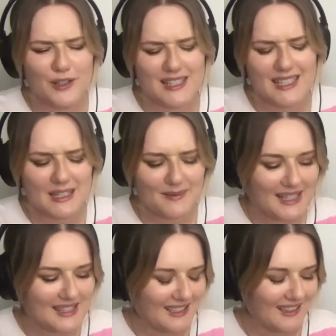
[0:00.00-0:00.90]
It's
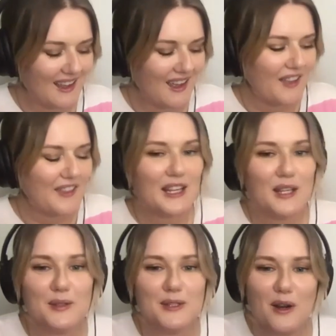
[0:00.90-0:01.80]
amazing. Thank
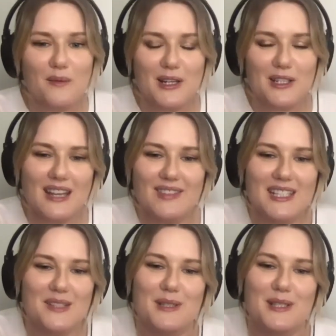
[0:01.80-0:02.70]
you so much, Kevin.
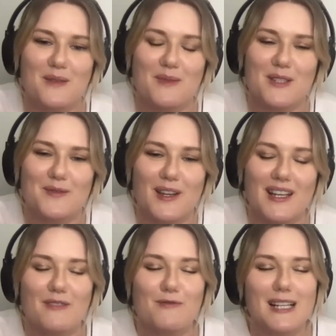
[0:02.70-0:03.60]
This was so much fun.
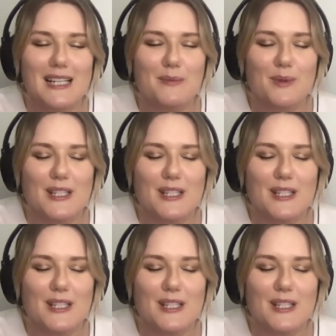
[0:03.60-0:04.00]
I really appreciate it.